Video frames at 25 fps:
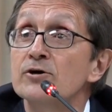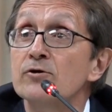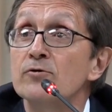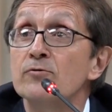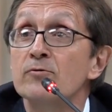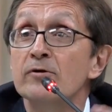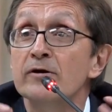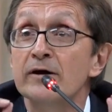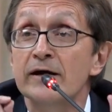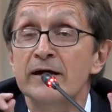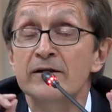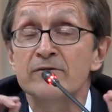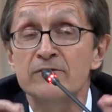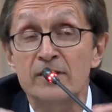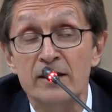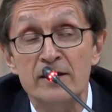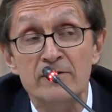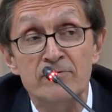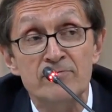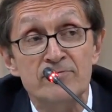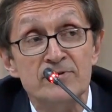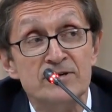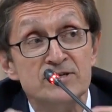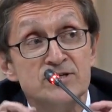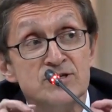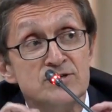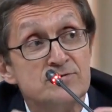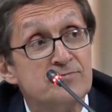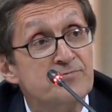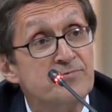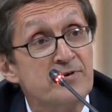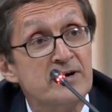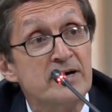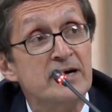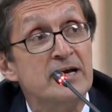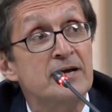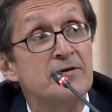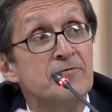So and this
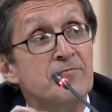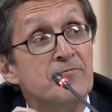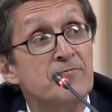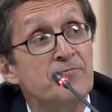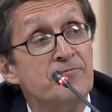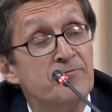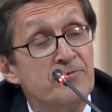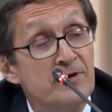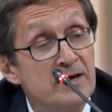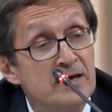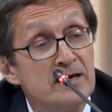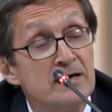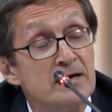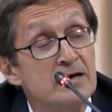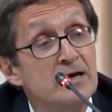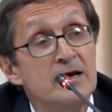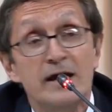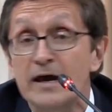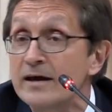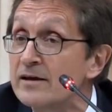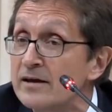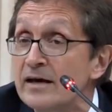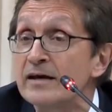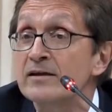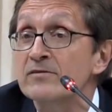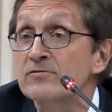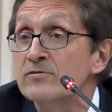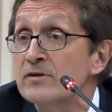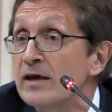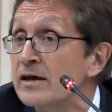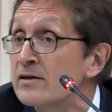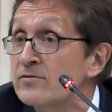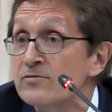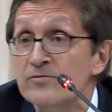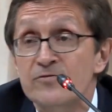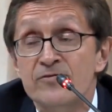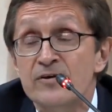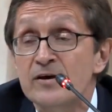very thing
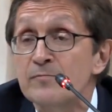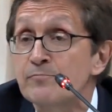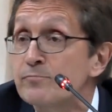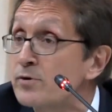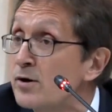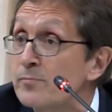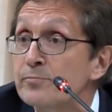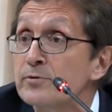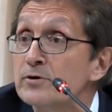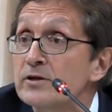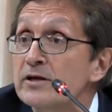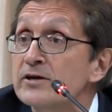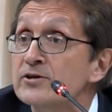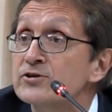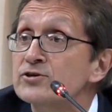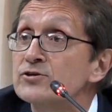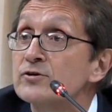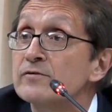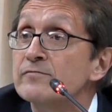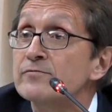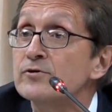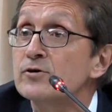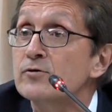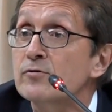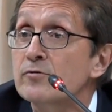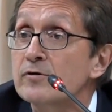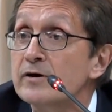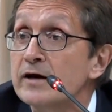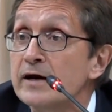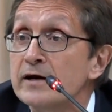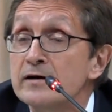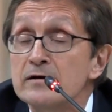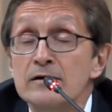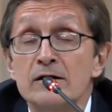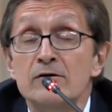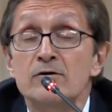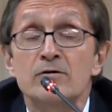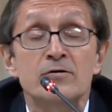and the population of
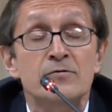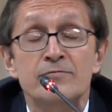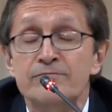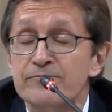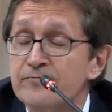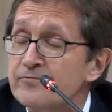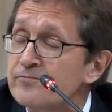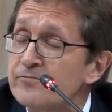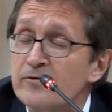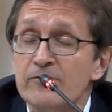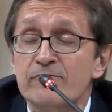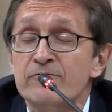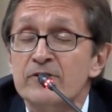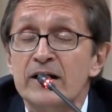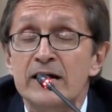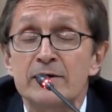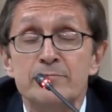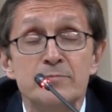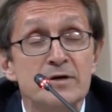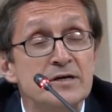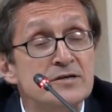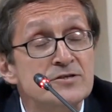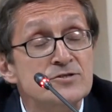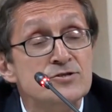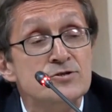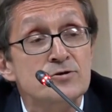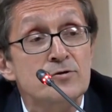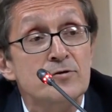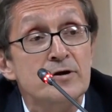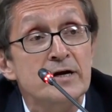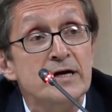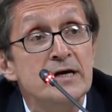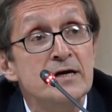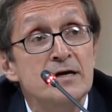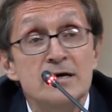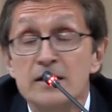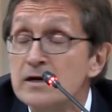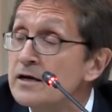Ukraine of Crimea,
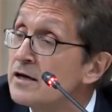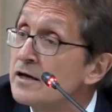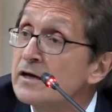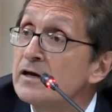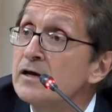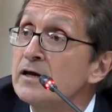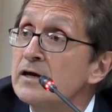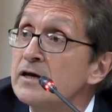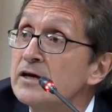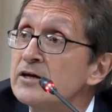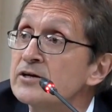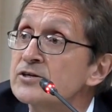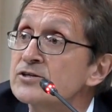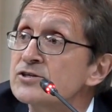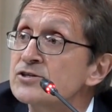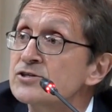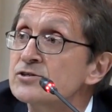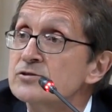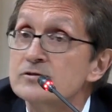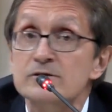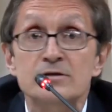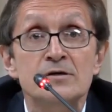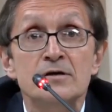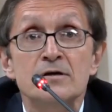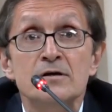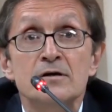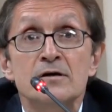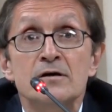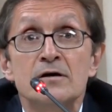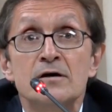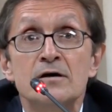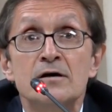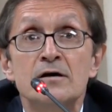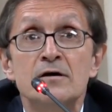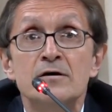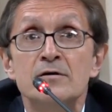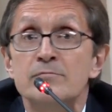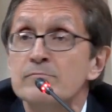sorry, is
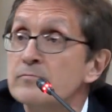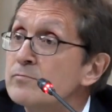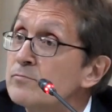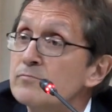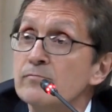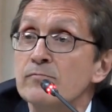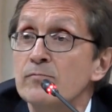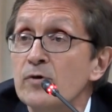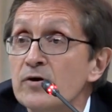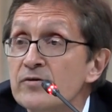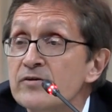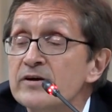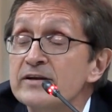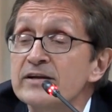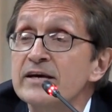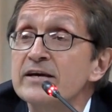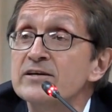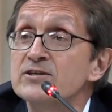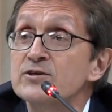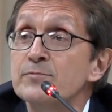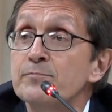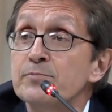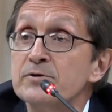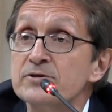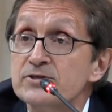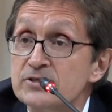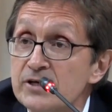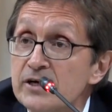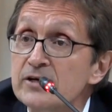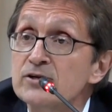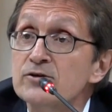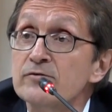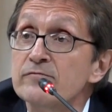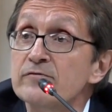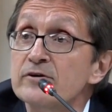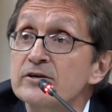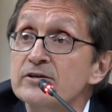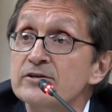more than
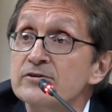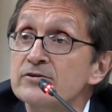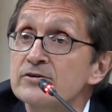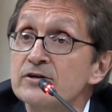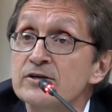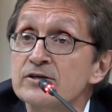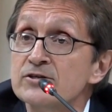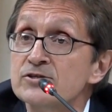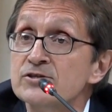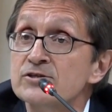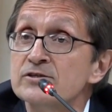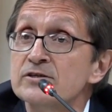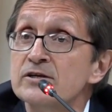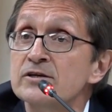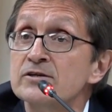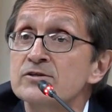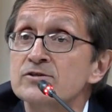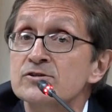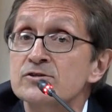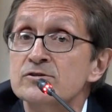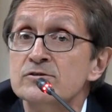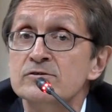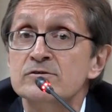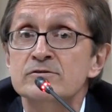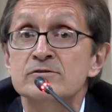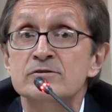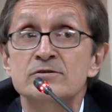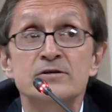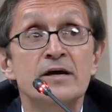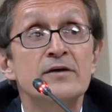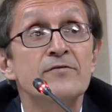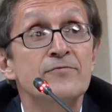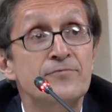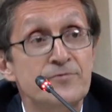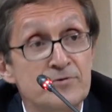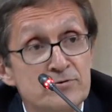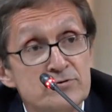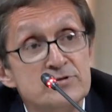80% of it is
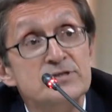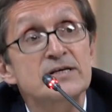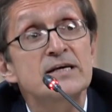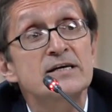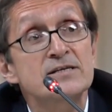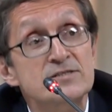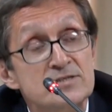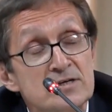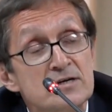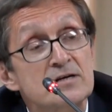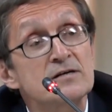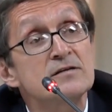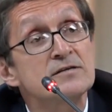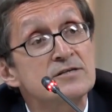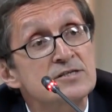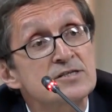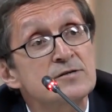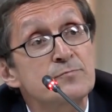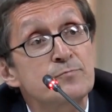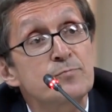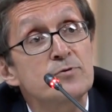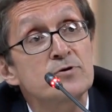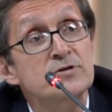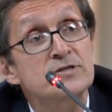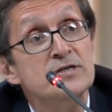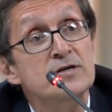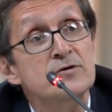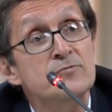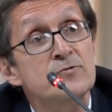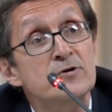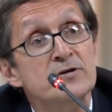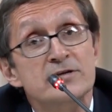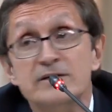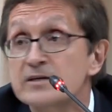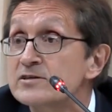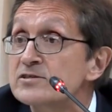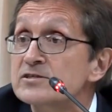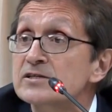enthusiastically
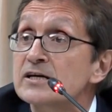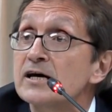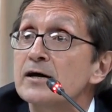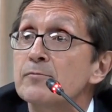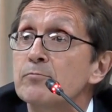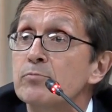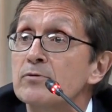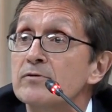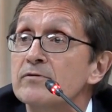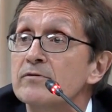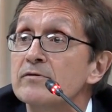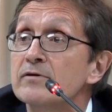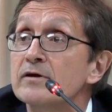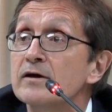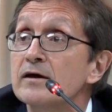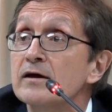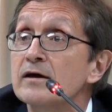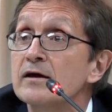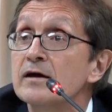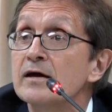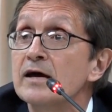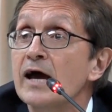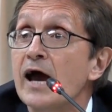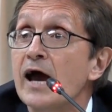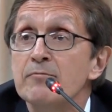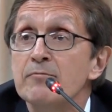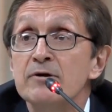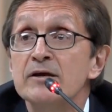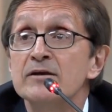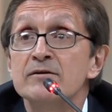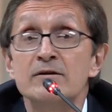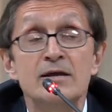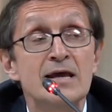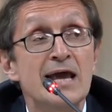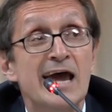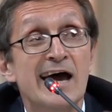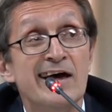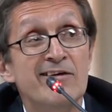supporting what has happened. I
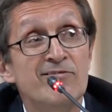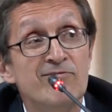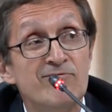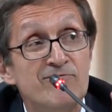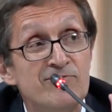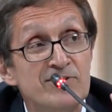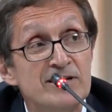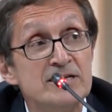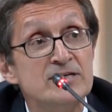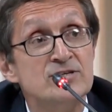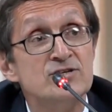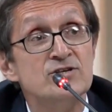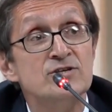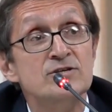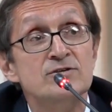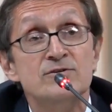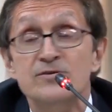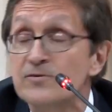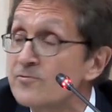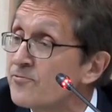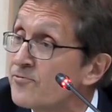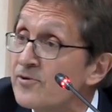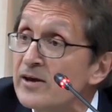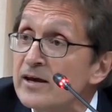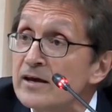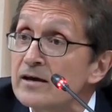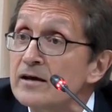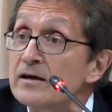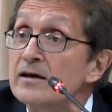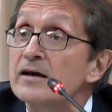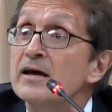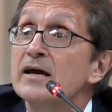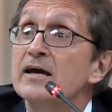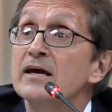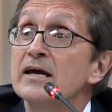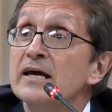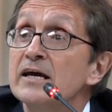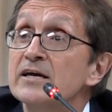mean, and this
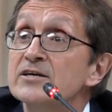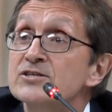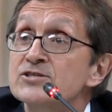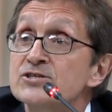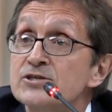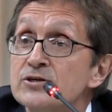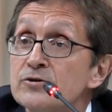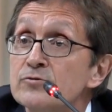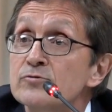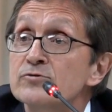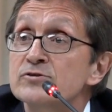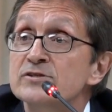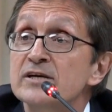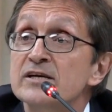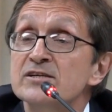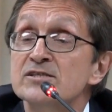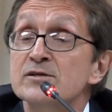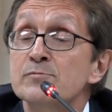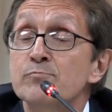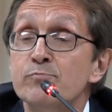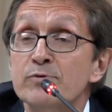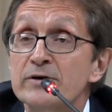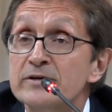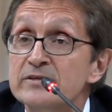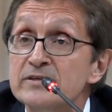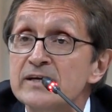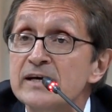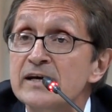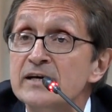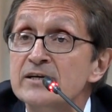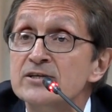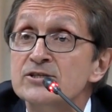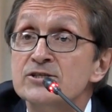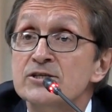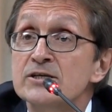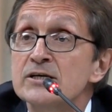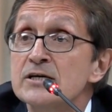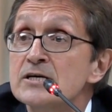thing is used as a
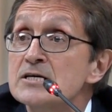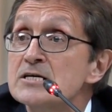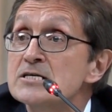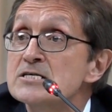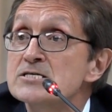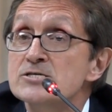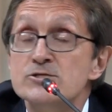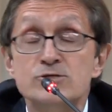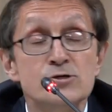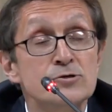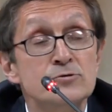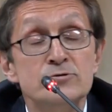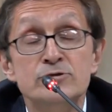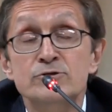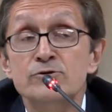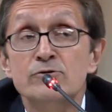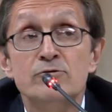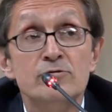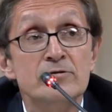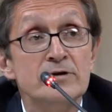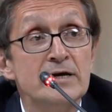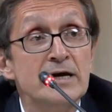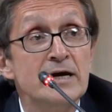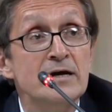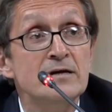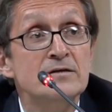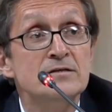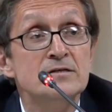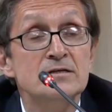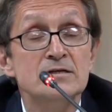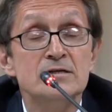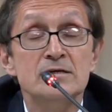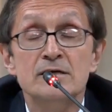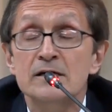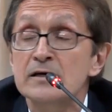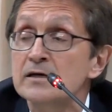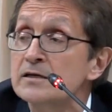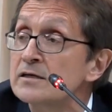pretext to
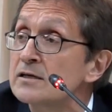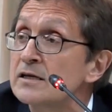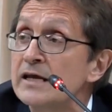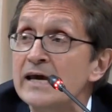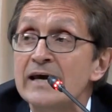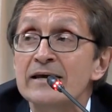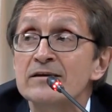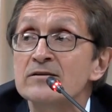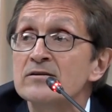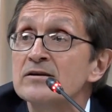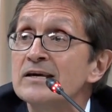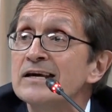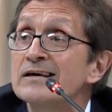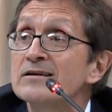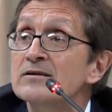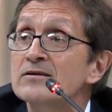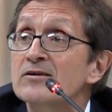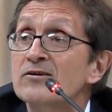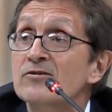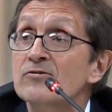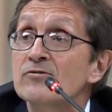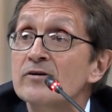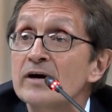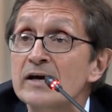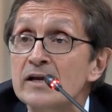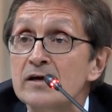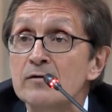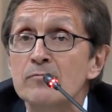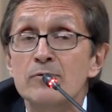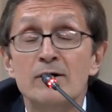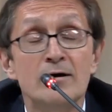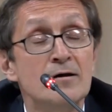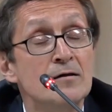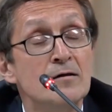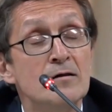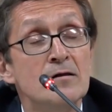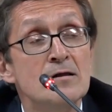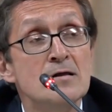create an
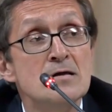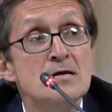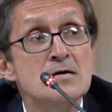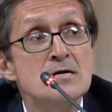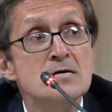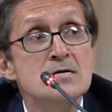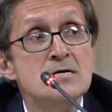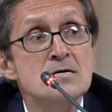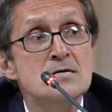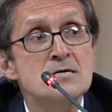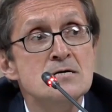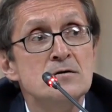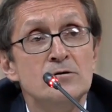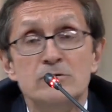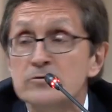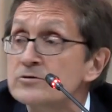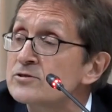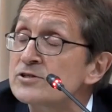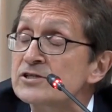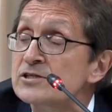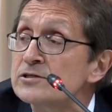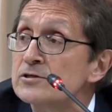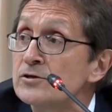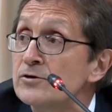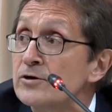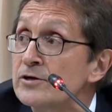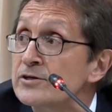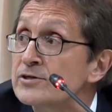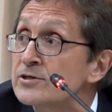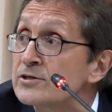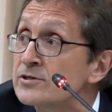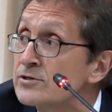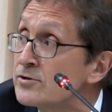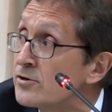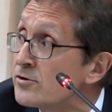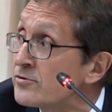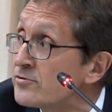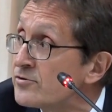incredible
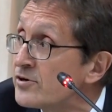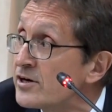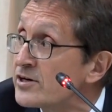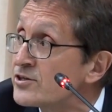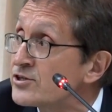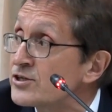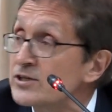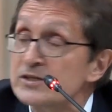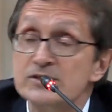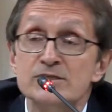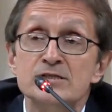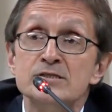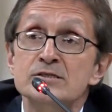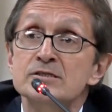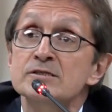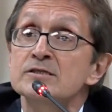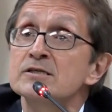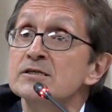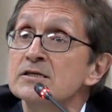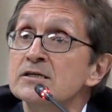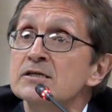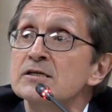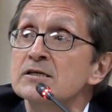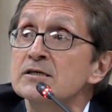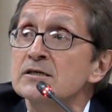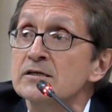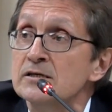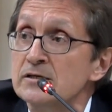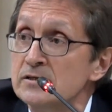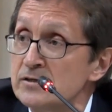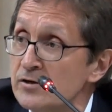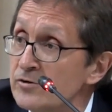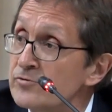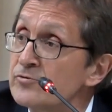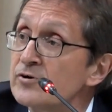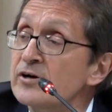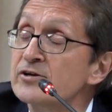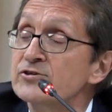onslaught on
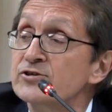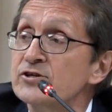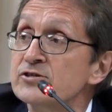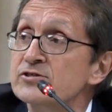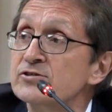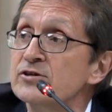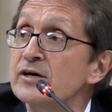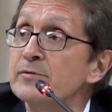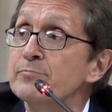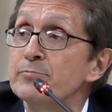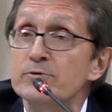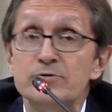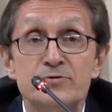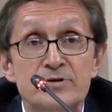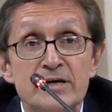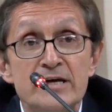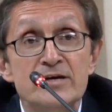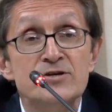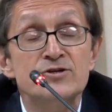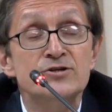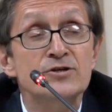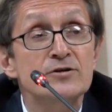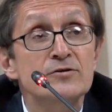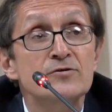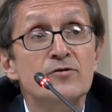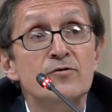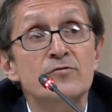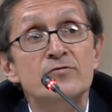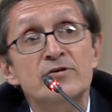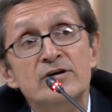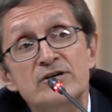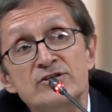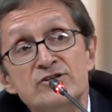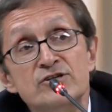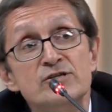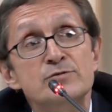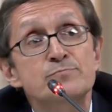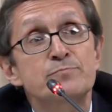Russia's reputation,
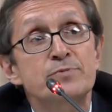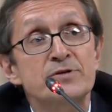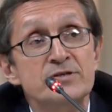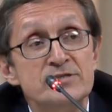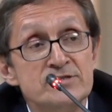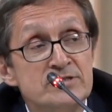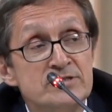on Russia's